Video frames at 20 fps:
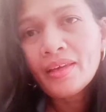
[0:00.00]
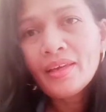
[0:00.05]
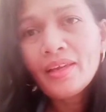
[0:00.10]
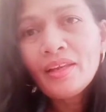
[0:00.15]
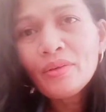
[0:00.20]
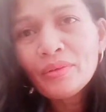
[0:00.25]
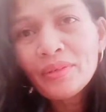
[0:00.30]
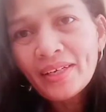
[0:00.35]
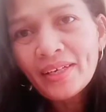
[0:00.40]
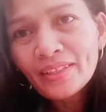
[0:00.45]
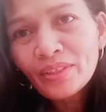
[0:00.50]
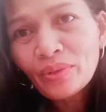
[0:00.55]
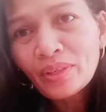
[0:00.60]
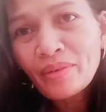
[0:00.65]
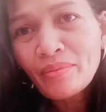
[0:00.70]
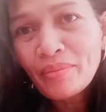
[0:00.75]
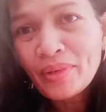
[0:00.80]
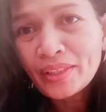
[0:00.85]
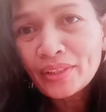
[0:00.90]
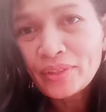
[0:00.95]
Guys,
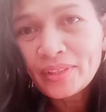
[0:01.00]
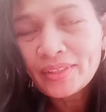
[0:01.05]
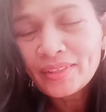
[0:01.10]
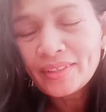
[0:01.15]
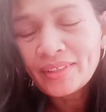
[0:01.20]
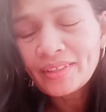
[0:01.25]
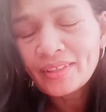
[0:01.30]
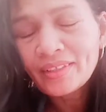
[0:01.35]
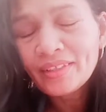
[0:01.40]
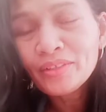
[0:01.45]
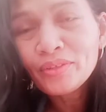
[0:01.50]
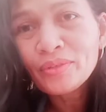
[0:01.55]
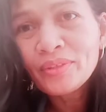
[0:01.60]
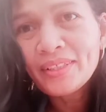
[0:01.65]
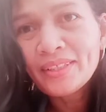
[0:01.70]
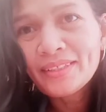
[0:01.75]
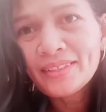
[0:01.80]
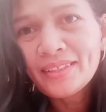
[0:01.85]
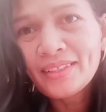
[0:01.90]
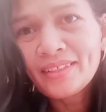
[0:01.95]
welcome back to our channel.
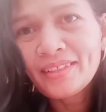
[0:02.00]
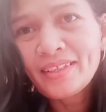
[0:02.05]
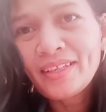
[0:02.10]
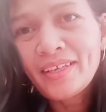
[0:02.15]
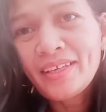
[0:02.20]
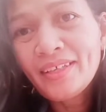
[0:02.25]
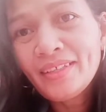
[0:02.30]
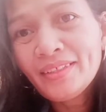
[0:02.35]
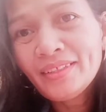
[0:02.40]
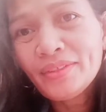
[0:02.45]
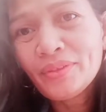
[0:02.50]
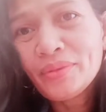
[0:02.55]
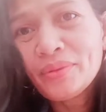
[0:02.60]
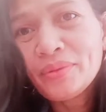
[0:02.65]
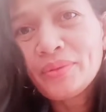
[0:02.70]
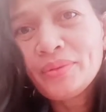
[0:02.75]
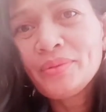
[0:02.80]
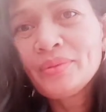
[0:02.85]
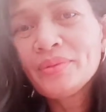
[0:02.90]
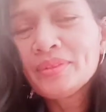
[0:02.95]
Today is Sunday, so
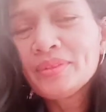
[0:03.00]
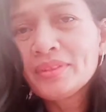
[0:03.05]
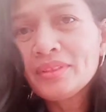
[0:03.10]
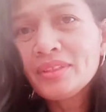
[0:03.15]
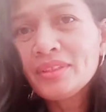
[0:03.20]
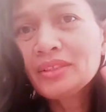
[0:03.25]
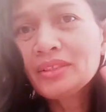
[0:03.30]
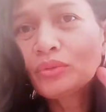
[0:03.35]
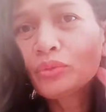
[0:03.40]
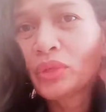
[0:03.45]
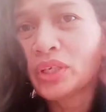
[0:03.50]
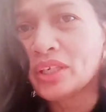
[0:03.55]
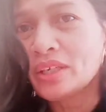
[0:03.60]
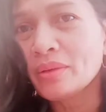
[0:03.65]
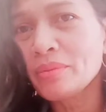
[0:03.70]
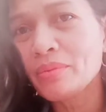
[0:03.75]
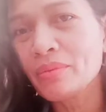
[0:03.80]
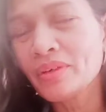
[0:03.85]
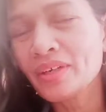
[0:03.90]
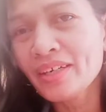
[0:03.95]
just wake
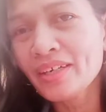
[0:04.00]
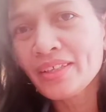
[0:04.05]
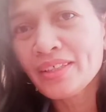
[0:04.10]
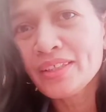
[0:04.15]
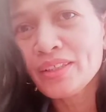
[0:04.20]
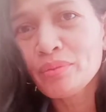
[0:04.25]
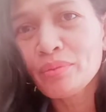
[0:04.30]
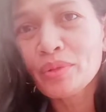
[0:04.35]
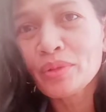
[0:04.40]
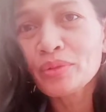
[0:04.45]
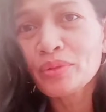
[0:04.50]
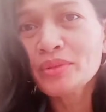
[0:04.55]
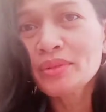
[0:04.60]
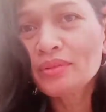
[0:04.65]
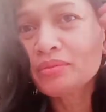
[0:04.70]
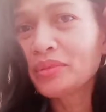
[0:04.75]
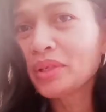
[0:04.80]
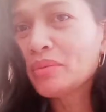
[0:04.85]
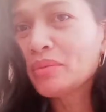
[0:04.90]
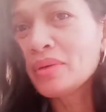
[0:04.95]
up guys because
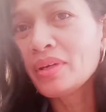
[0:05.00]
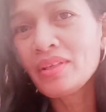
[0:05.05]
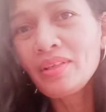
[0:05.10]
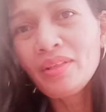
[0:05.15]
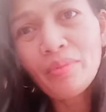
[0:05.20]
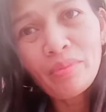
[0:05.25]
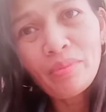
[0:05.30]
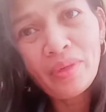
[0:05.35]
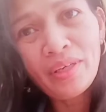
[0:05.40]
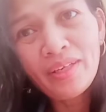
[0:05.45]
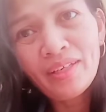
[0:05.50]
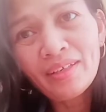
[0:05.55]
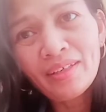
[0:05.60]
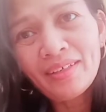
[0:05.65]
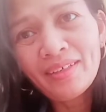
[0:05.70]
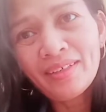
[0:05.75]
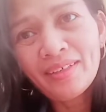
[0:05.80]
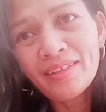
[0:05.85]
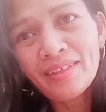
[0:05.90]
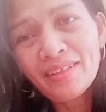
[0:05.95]
my body pain
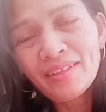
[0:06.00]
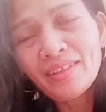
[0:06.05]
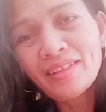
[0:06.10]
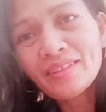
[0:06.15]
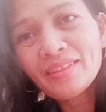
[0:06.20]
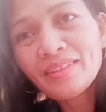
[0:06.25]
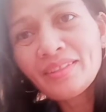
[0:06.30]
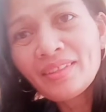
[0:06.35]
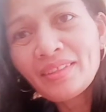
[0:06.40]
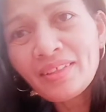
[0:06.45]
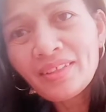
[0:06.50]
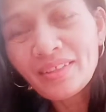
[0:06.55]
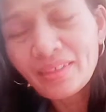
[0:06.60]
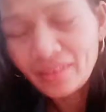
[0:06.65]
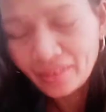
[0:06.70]
again last night.